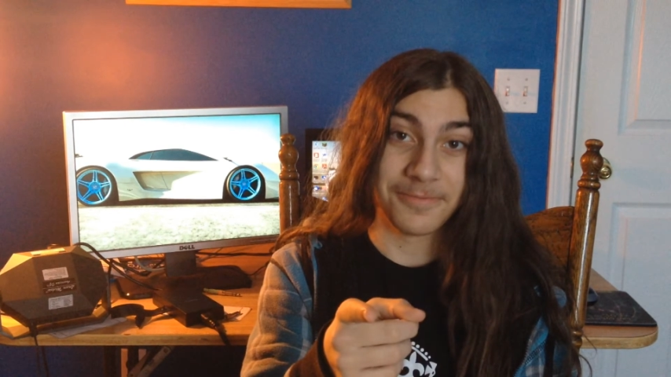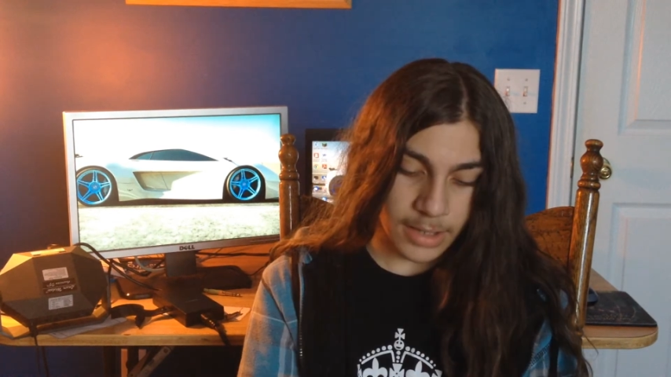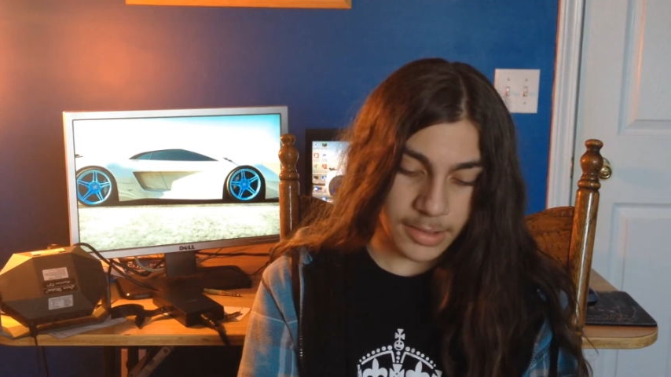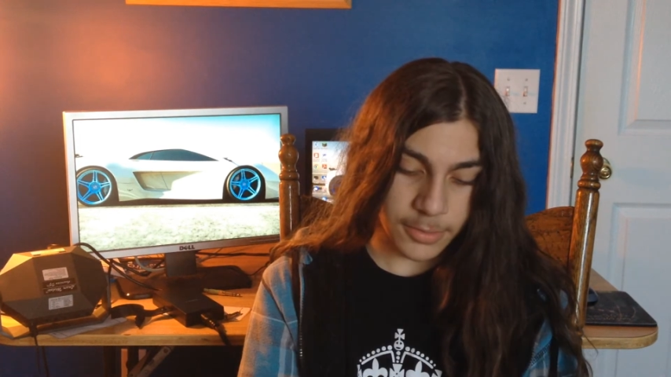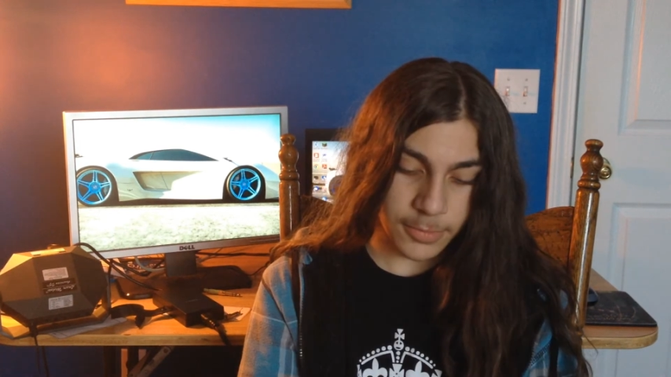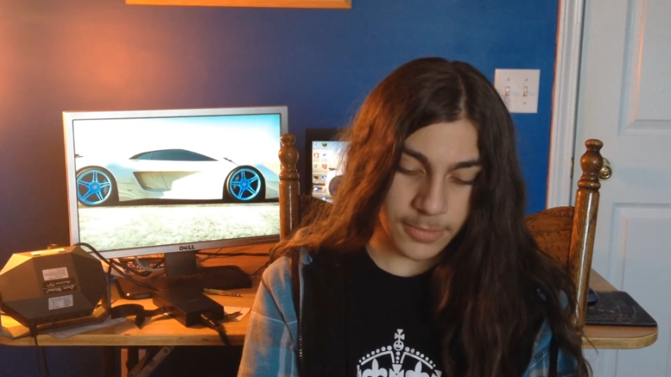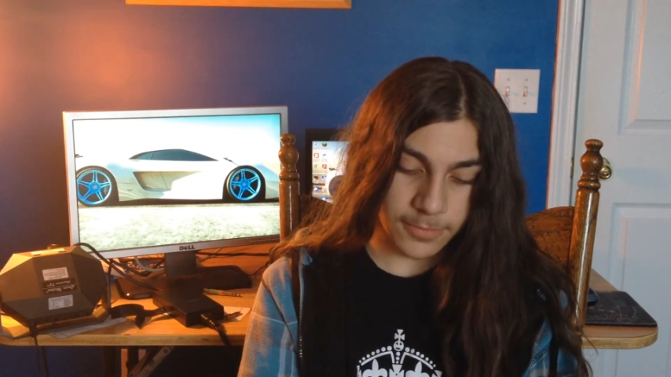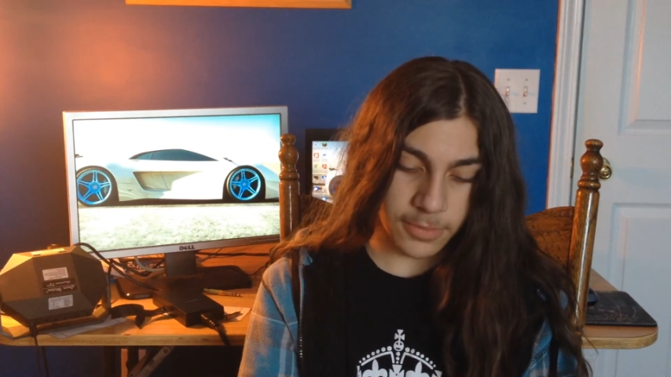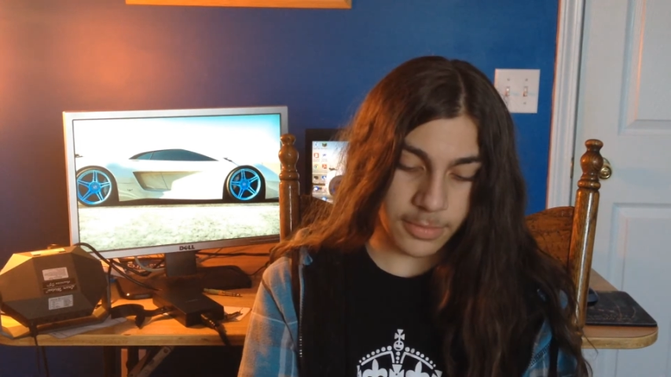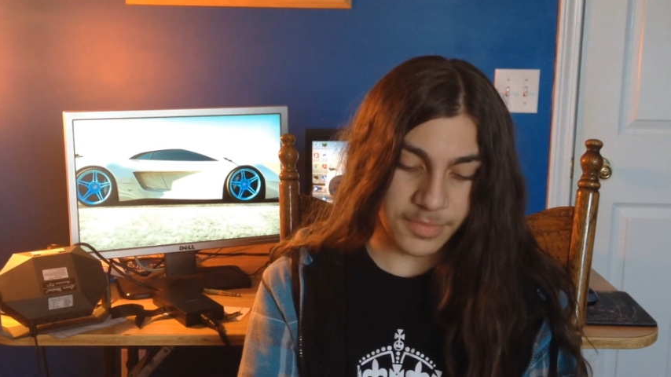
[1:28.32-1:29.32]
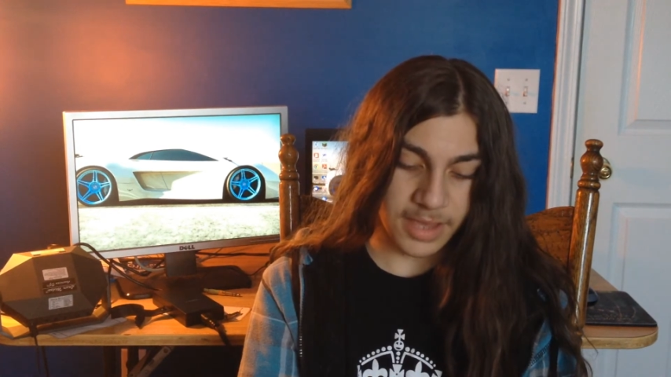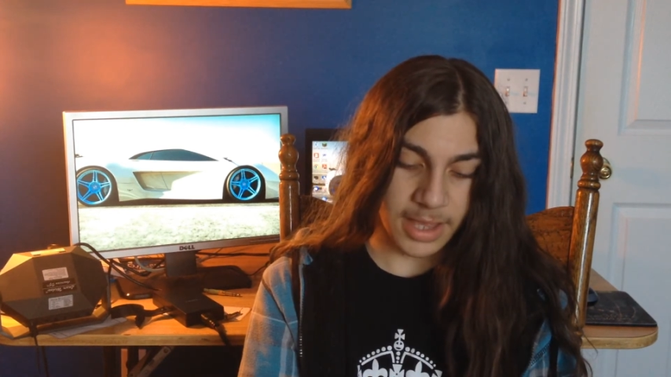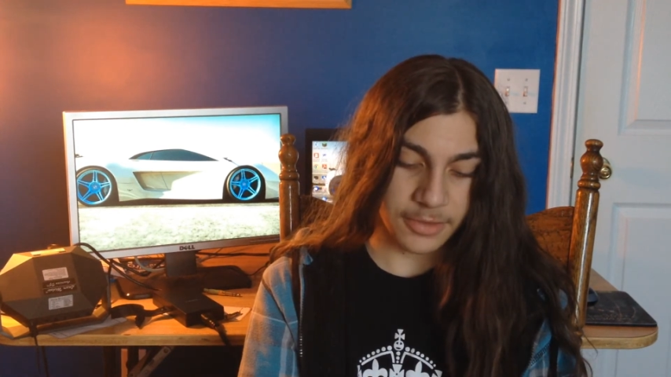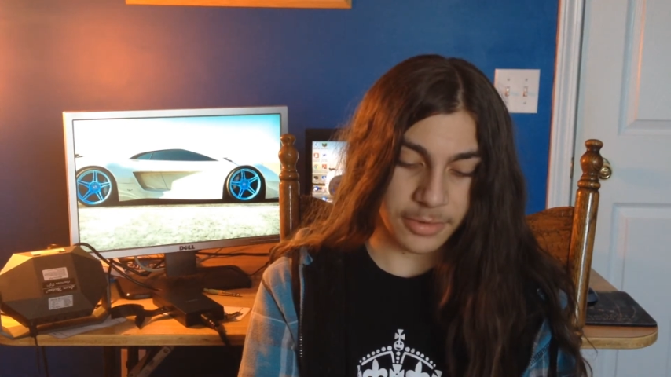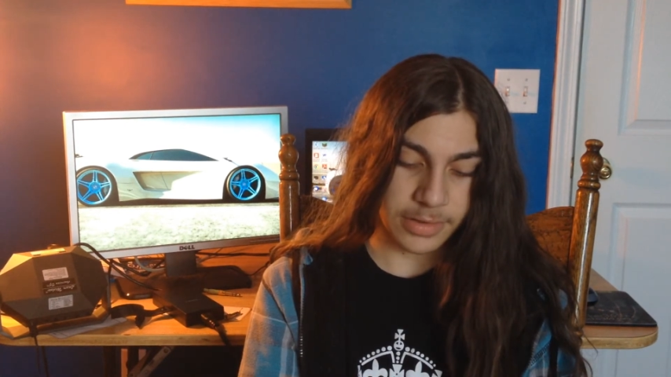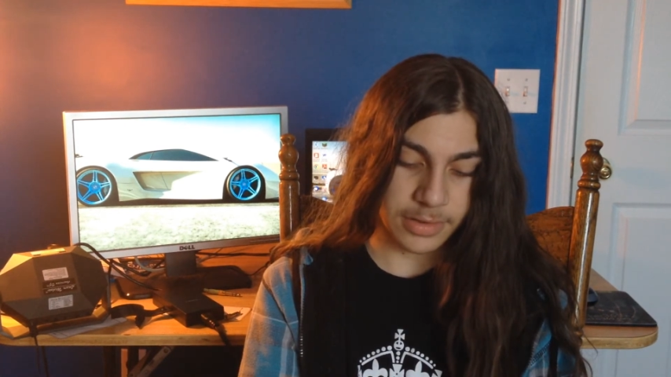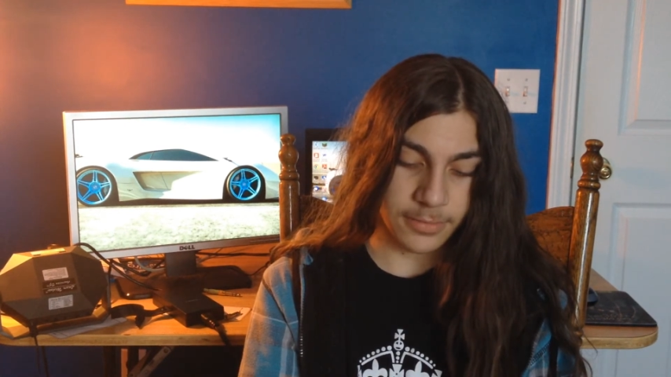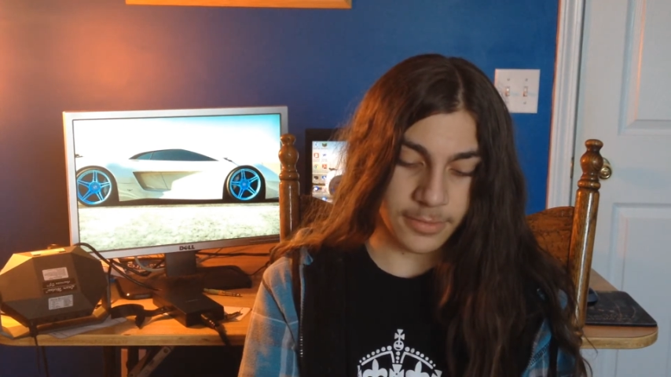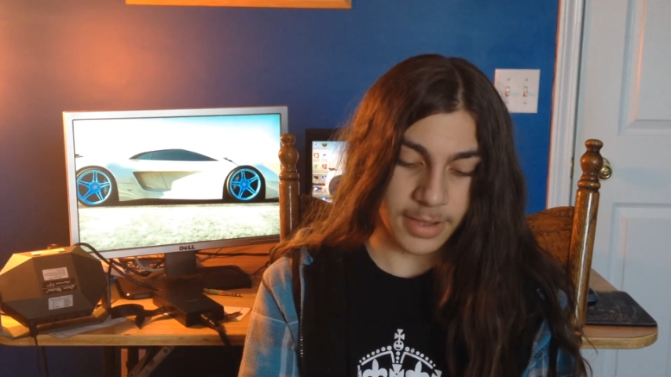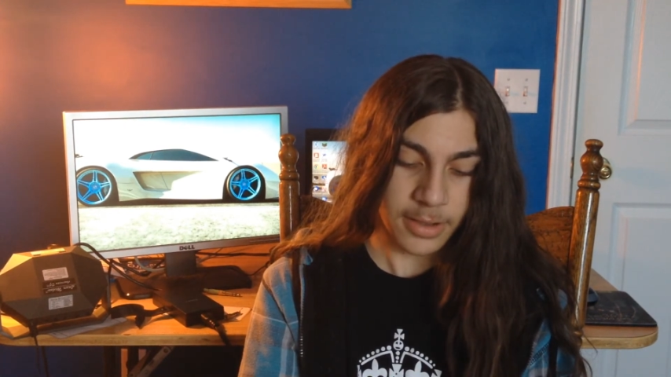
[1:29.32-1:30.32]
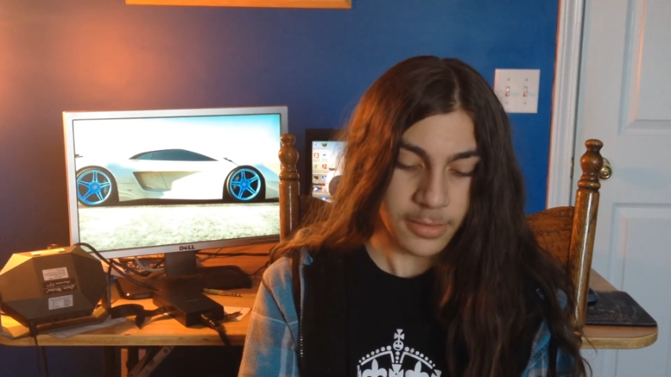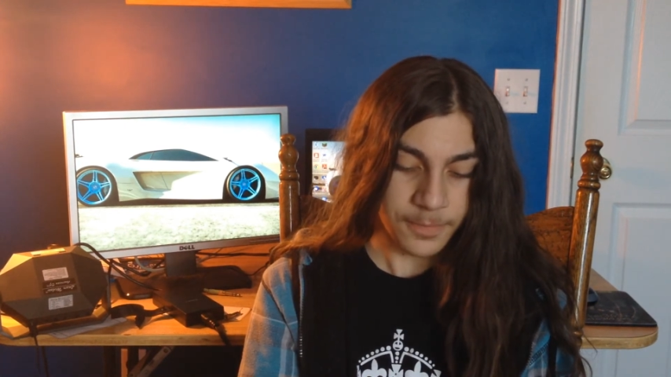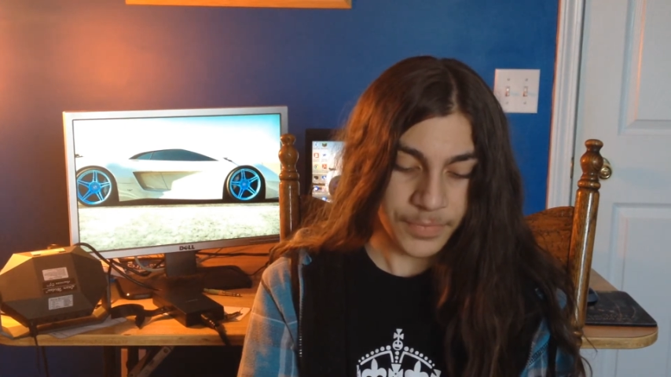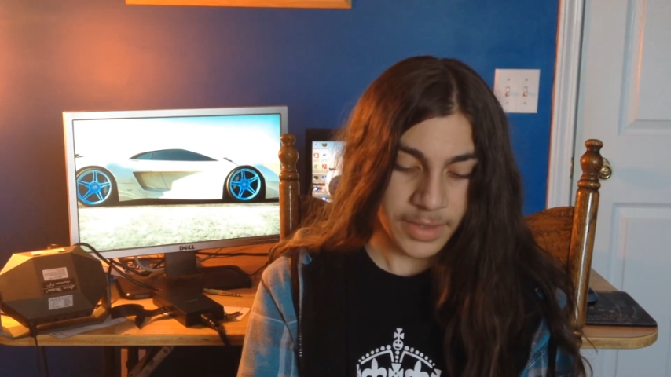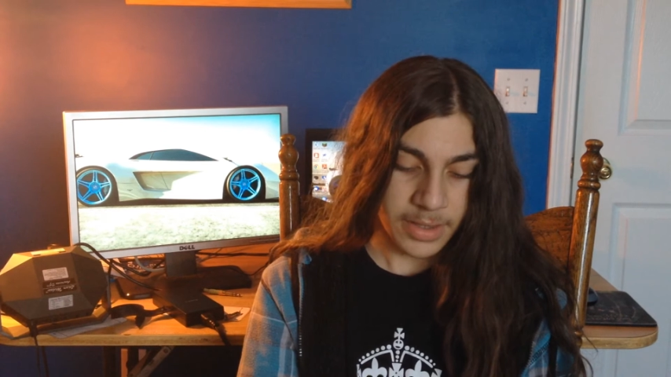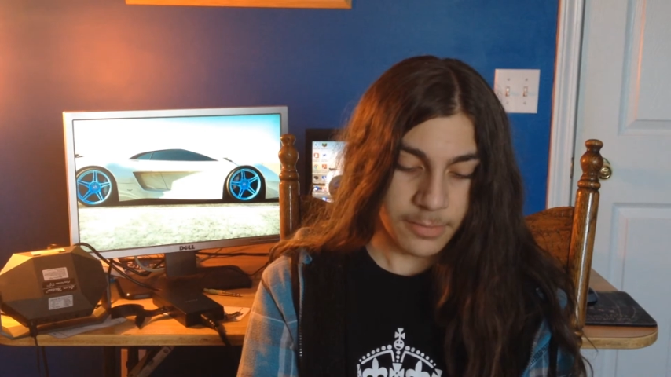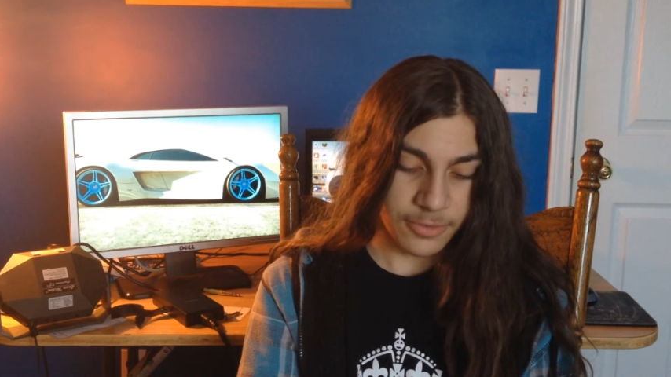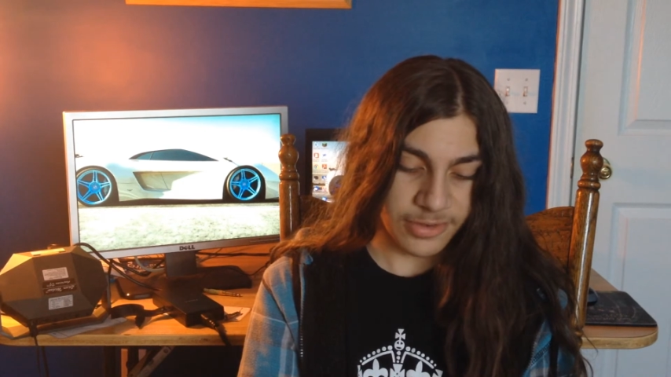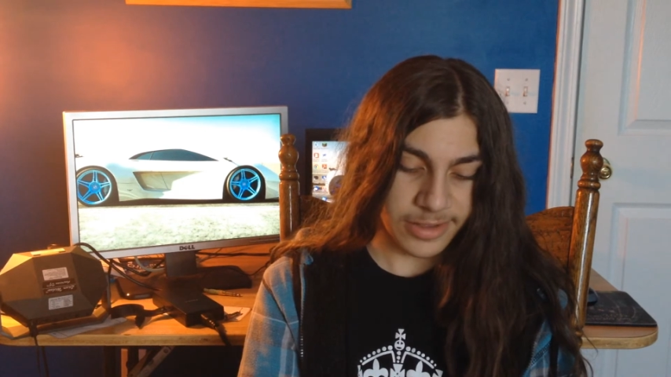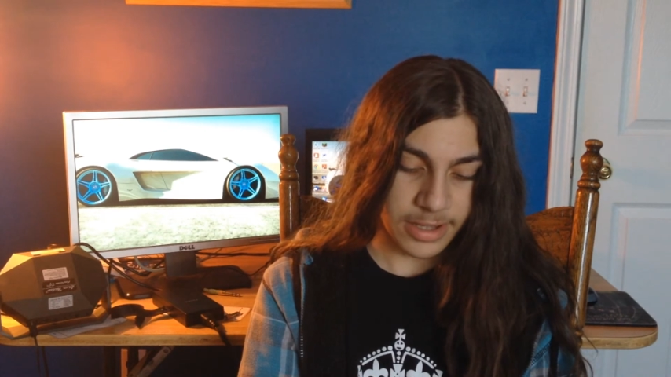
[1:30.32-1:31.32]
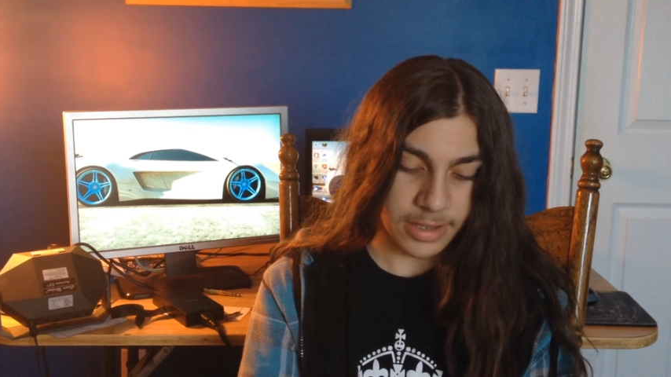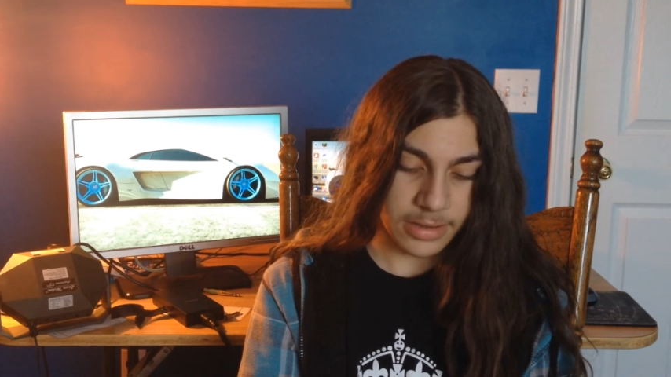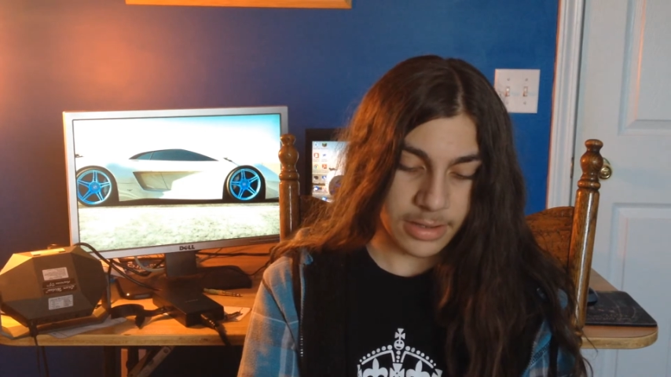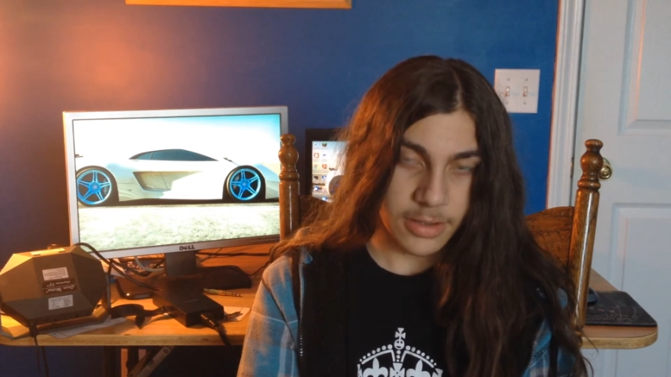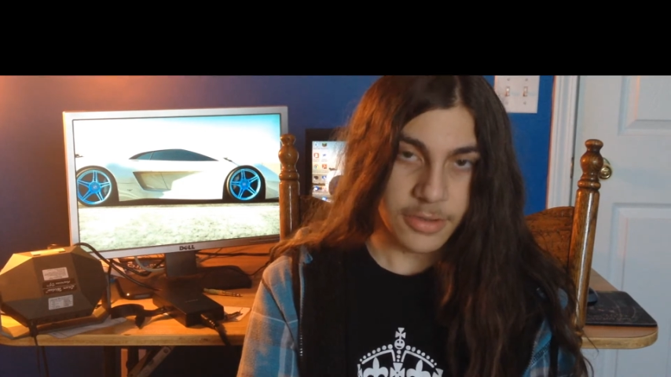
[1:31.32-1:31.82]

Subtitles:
Another one from Daniel Silvernail, which says,